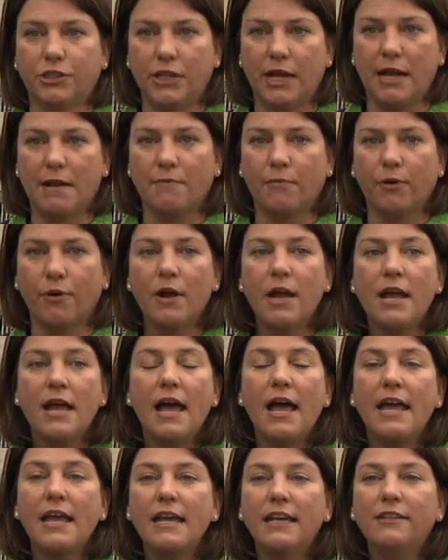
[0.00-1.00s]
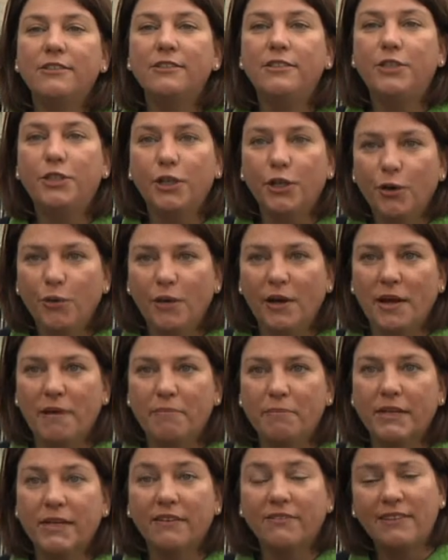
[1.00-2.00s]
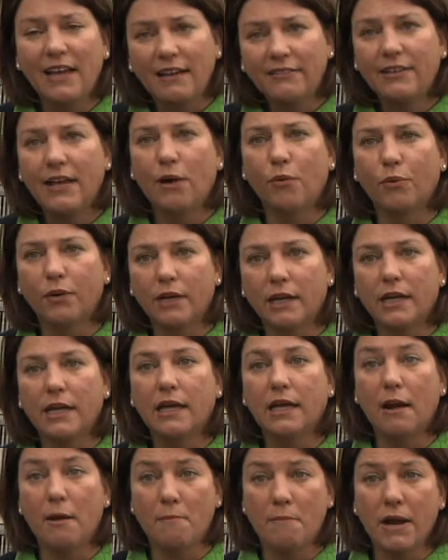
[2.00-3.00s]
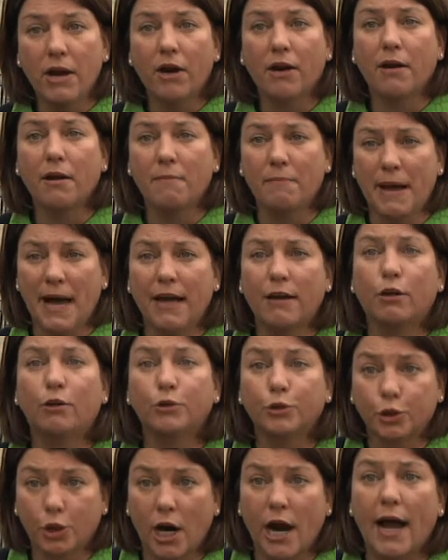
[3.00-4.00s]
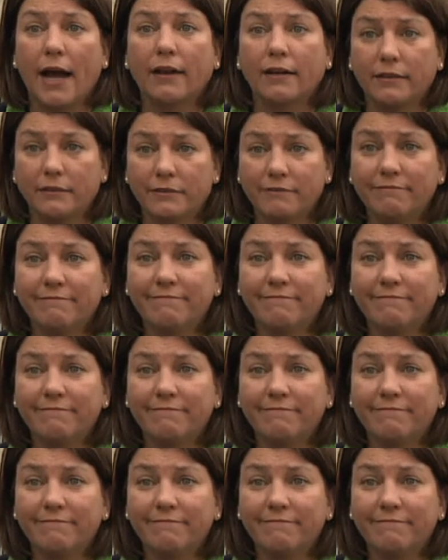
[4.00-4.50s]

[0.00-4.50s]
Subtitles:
chamber, and do it, because that's how we're going to get America back on track.